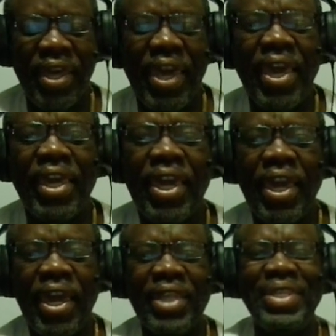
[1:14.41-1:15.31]

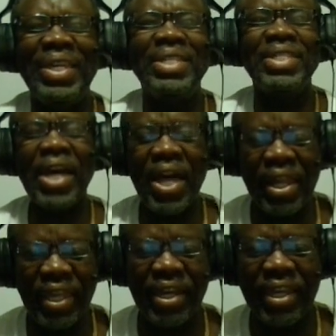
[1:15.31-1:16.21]
aka the
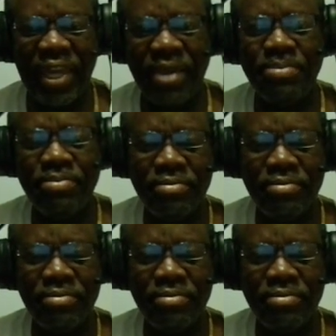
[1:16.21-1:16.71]
Italian game.